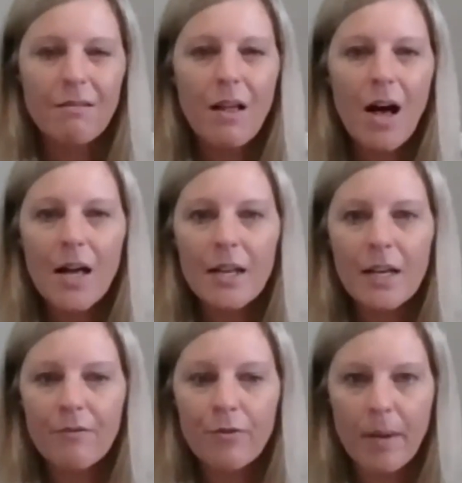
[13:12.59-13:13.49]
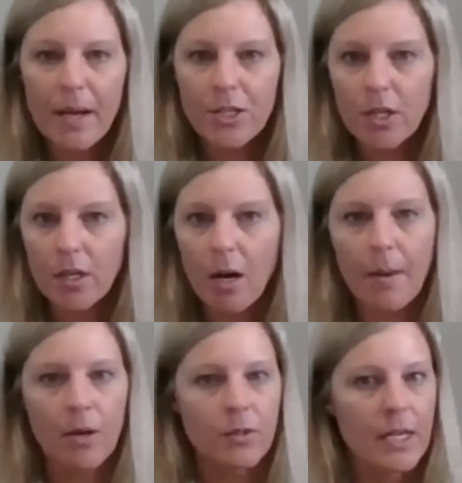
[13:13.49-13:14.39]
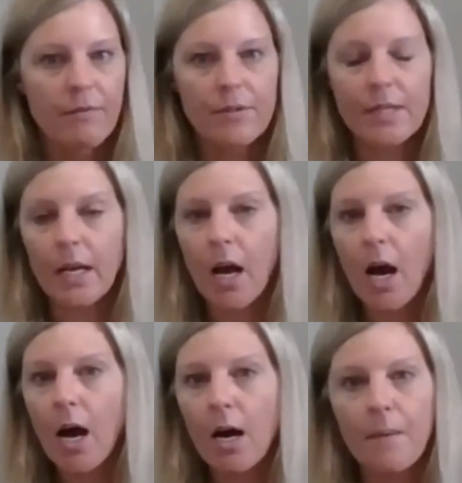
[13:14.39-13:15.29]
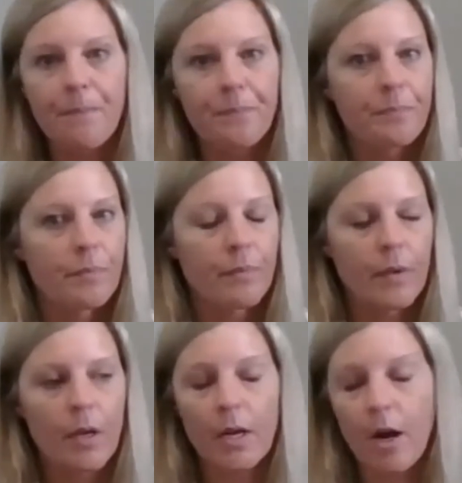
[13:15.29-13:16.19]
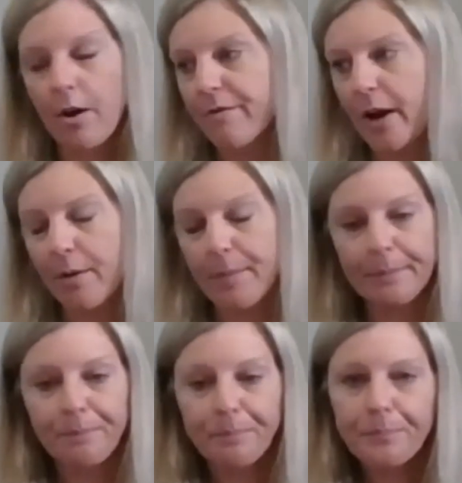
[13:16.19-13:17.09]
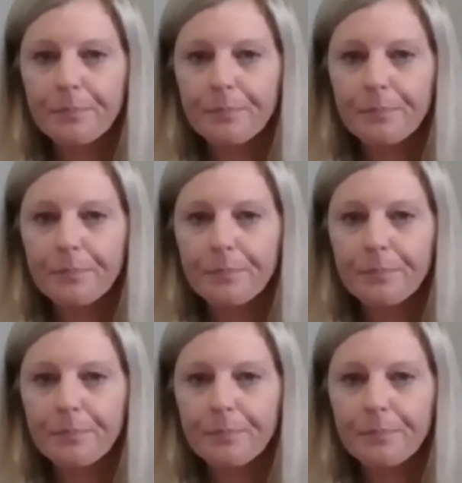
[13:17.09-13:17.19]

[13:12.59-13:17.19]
lot of information about safety in our environment.